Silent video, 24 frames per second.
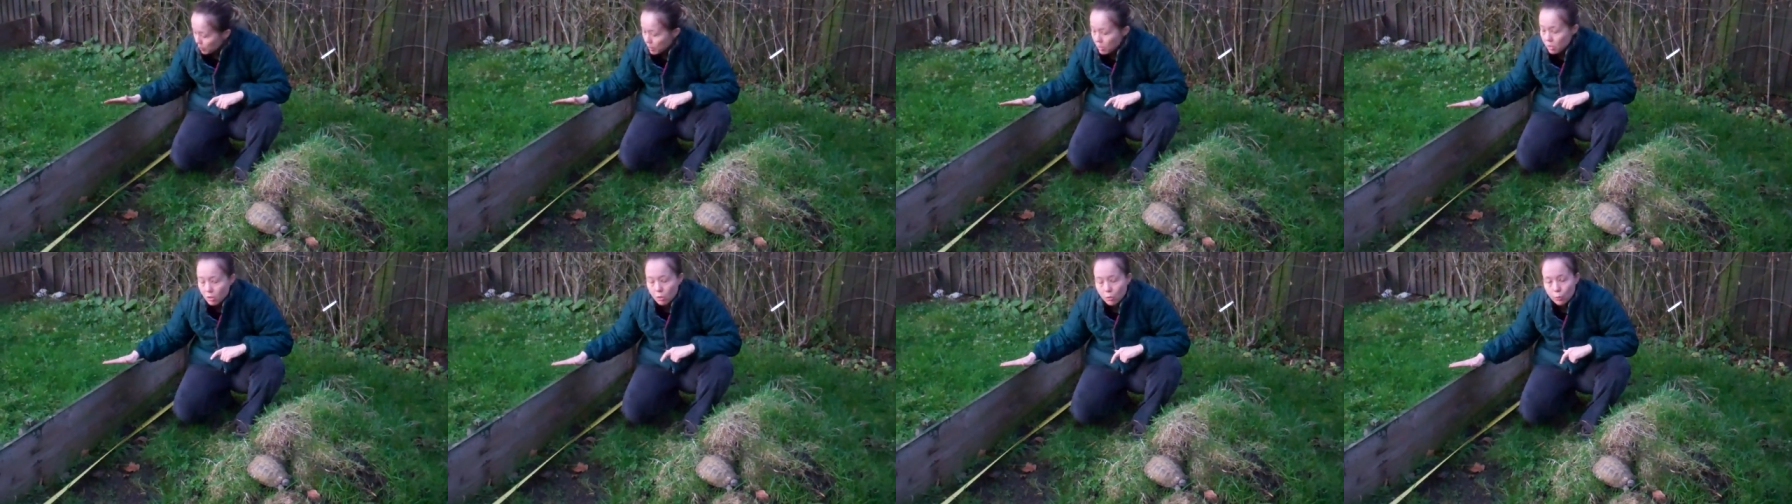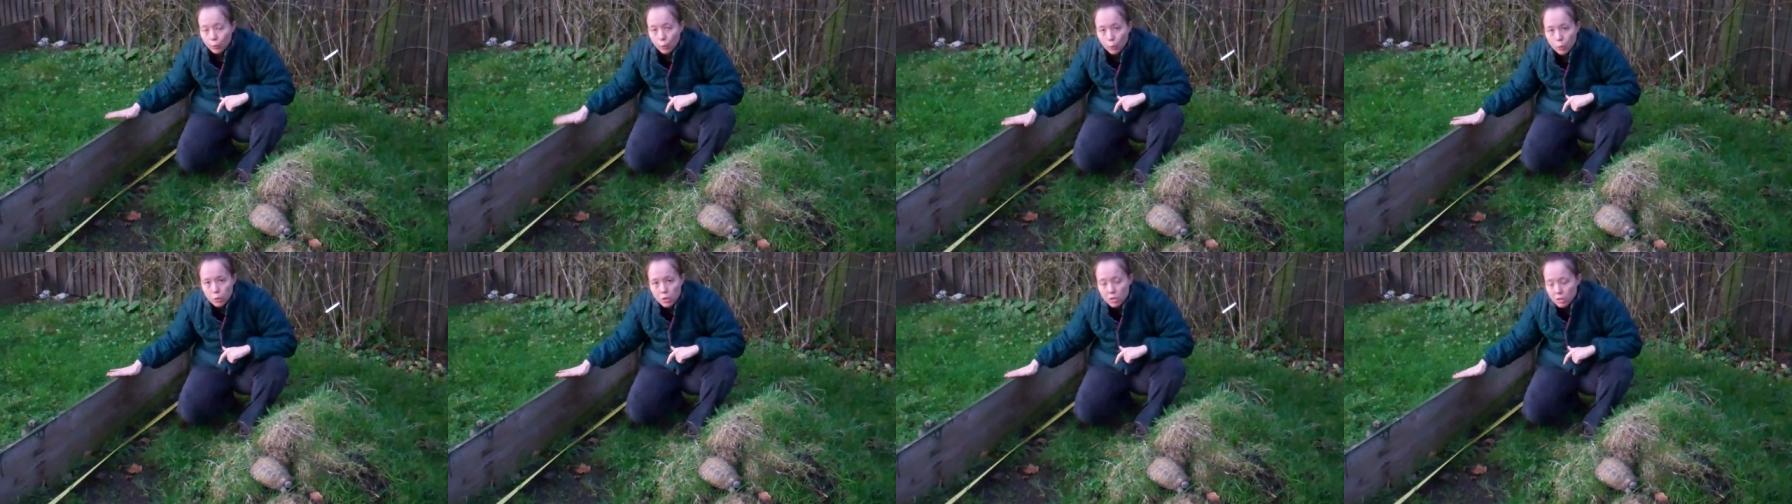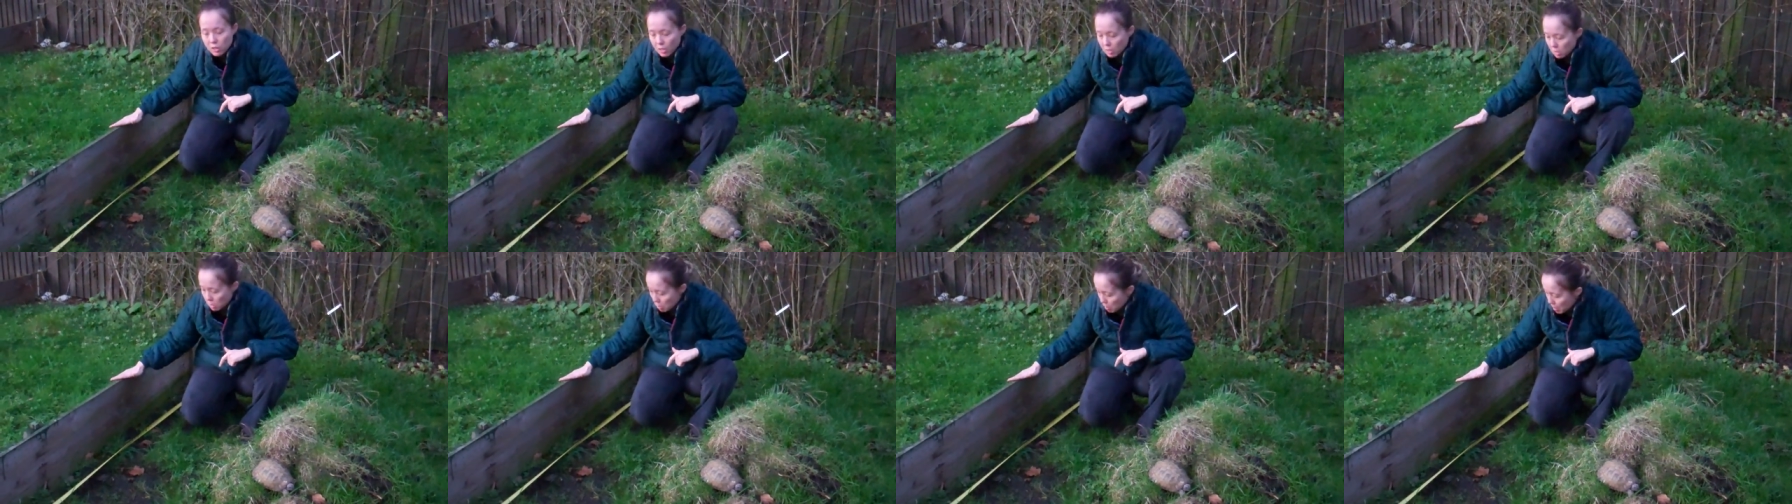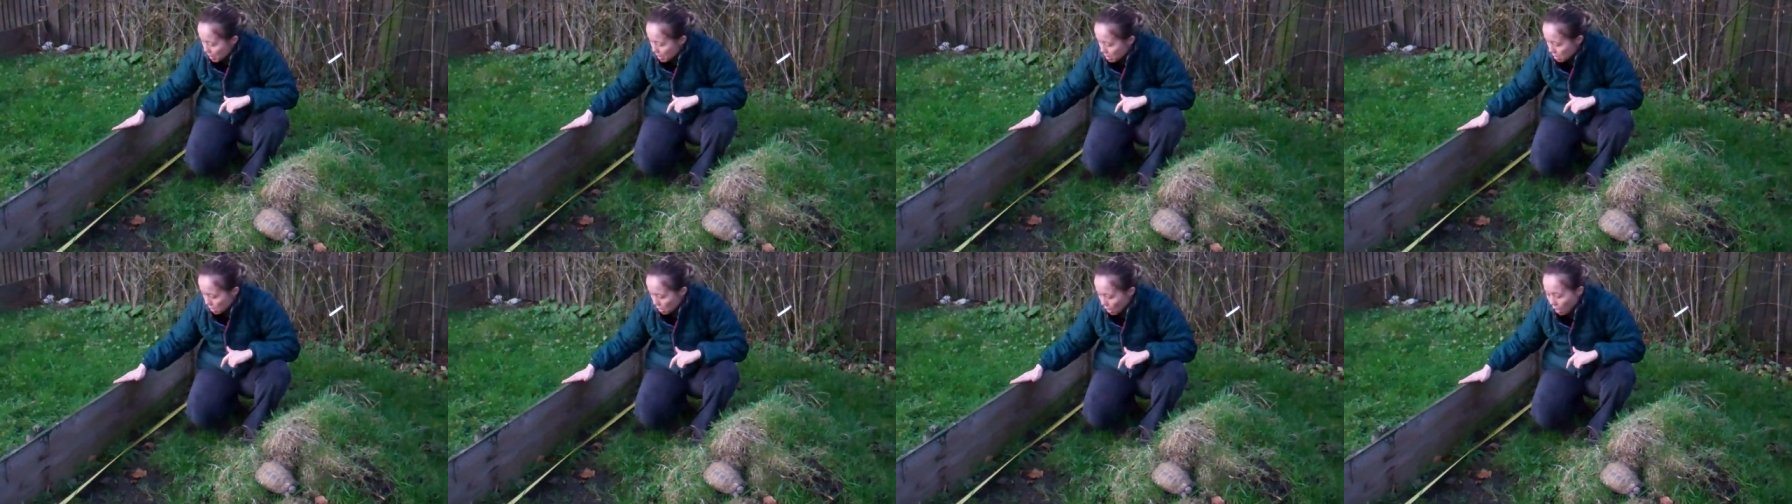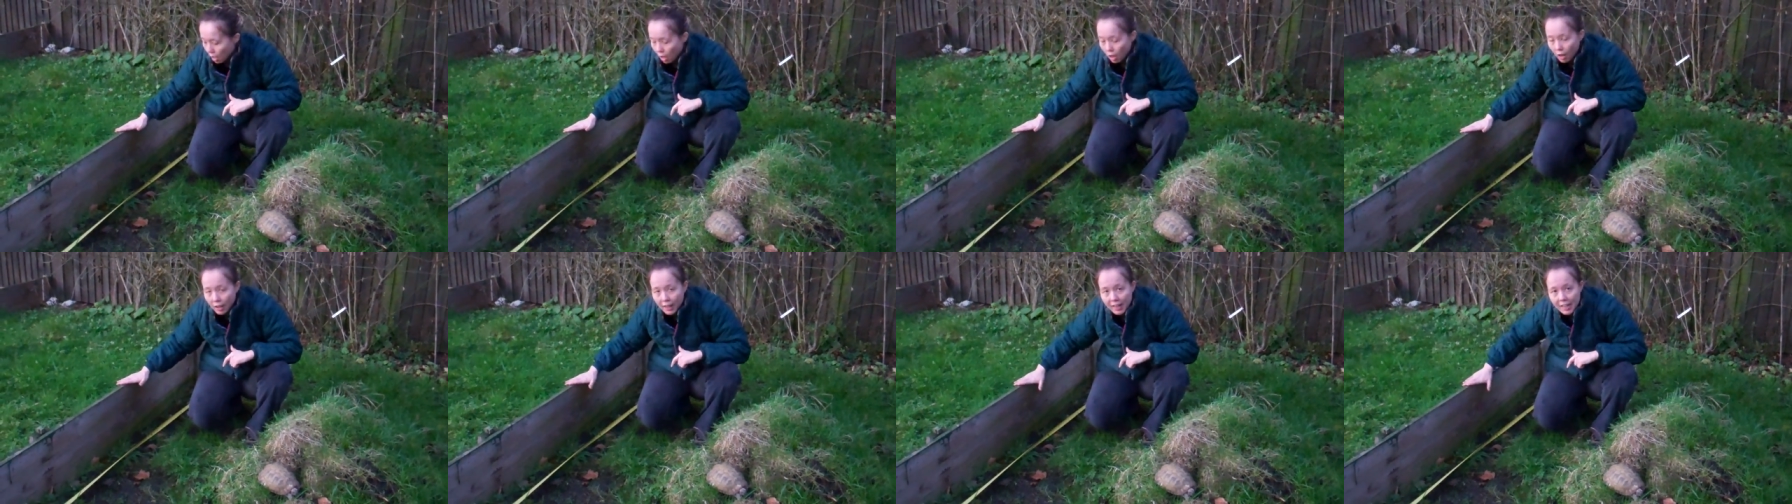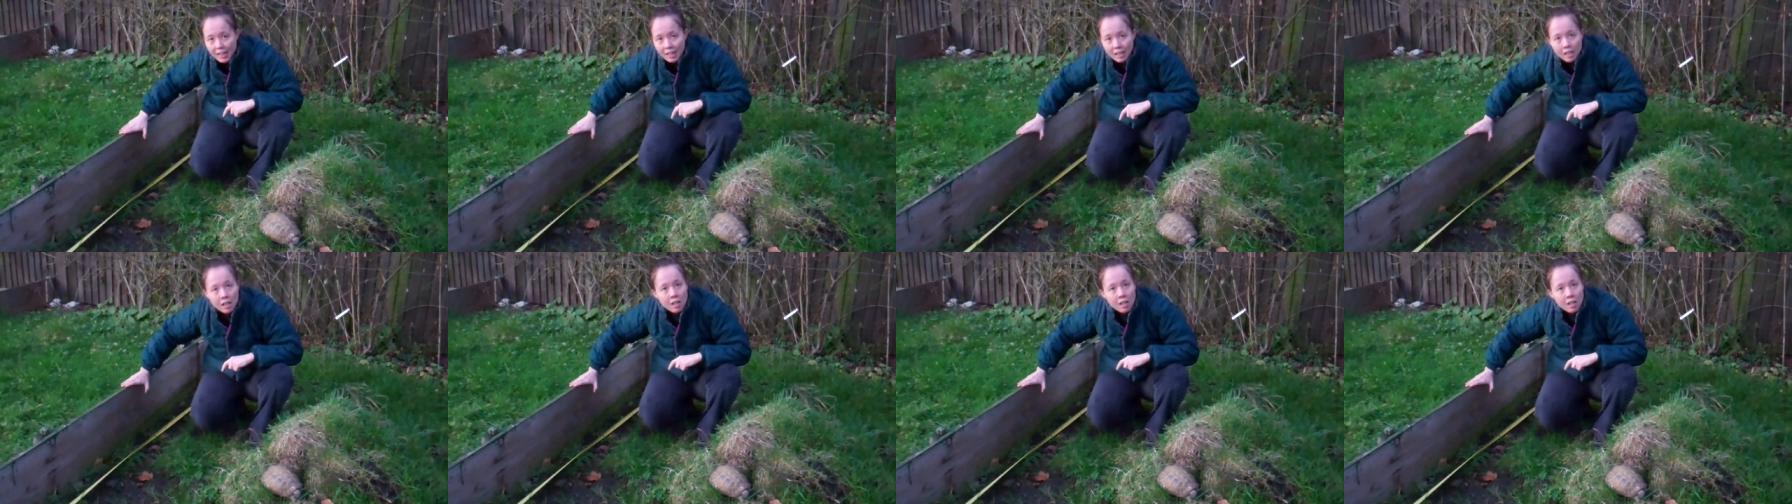This is 40 centimetres high,